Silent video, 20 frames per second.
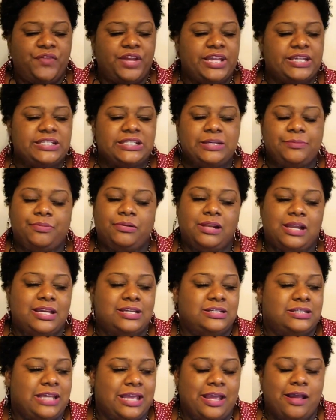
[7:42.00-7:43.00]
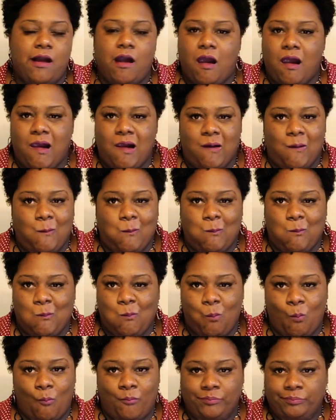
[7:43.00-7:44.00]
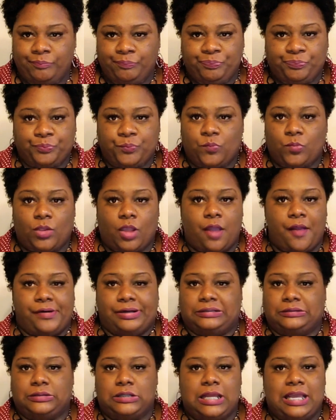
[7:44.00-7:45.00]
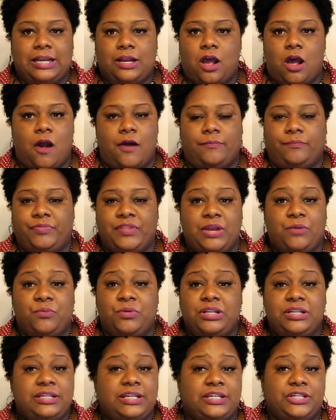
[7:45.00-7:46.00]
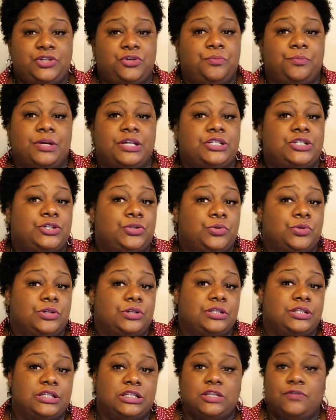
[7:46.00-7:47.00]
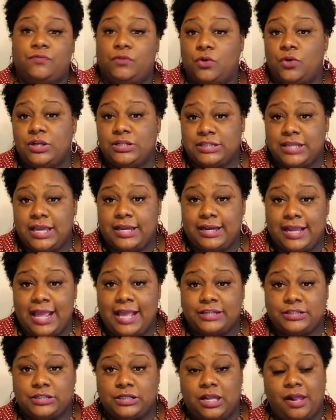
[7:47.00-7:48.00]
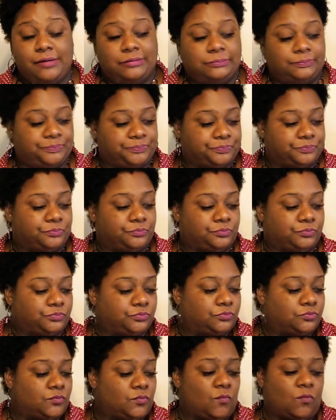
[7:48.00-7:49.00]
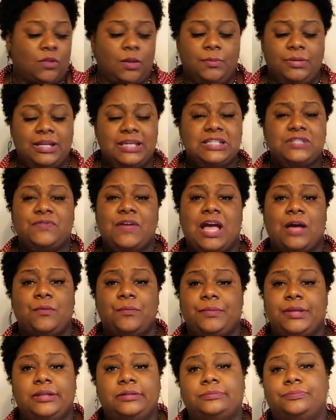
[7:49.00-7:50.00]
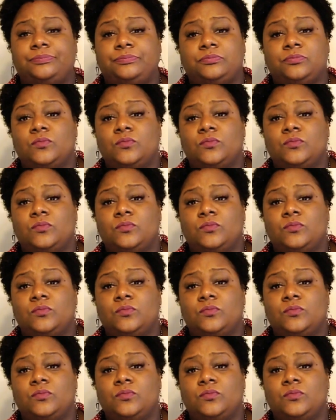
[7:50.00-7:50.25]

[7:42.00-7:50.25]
fancy place at all. At all. They really didn't do much to it since Floyds had it, actually. But that's fine with me.